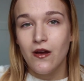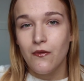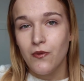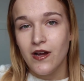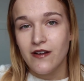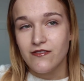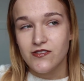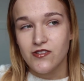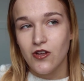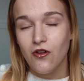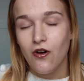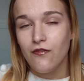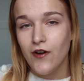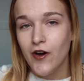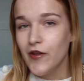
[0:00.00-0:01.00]
whereas a
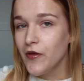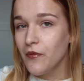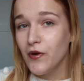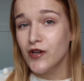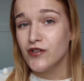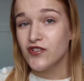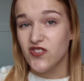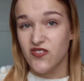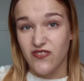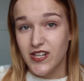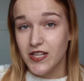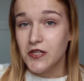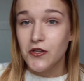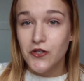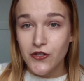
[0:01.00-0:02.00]
lot of our other work doesn't
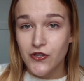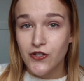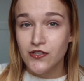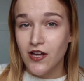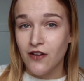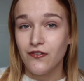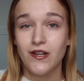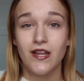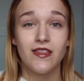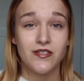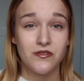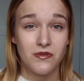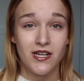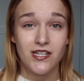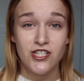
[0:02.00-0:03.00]
really look good. I feel like
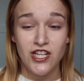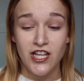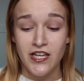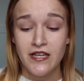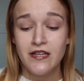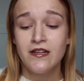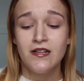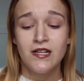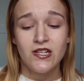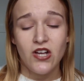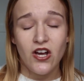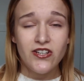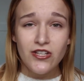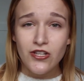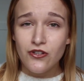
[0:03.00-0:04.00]
this one actually
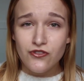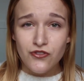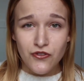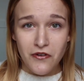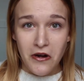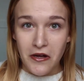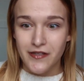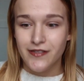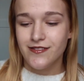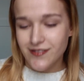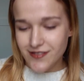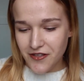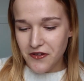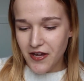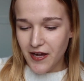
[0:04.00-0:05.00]
kind of looks alright,
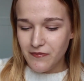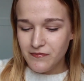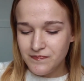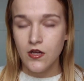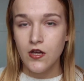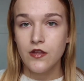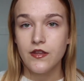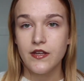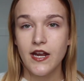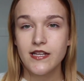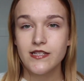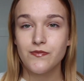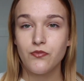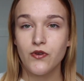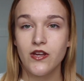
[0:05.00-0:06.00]
so yeah. The
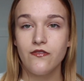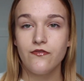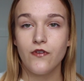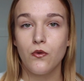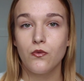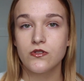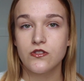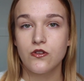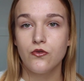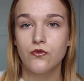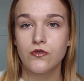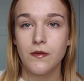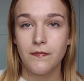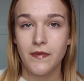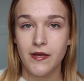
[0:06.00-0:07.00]
next brief was
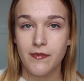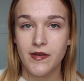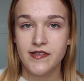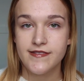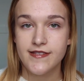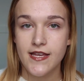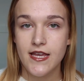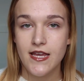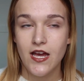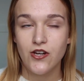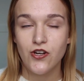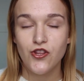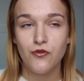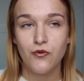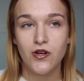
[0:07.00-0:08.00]
called BBC,
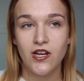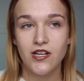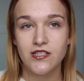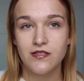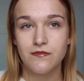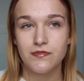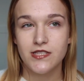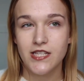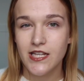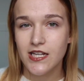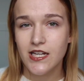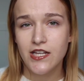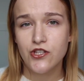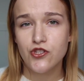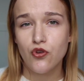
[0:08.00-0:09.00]
another one I didn't
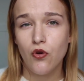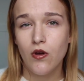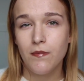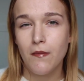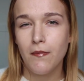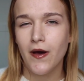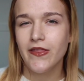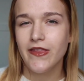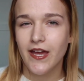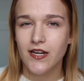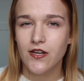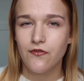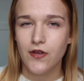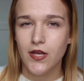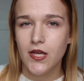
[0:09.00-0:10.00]
particularly enjoy, but by the
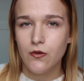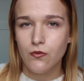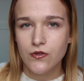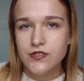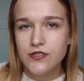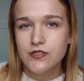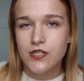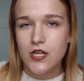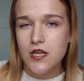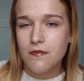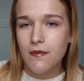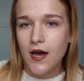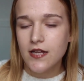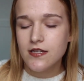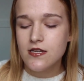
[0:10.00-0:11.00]
end of it, it wasn't too
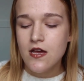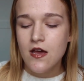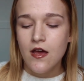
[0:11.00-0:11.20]
bad.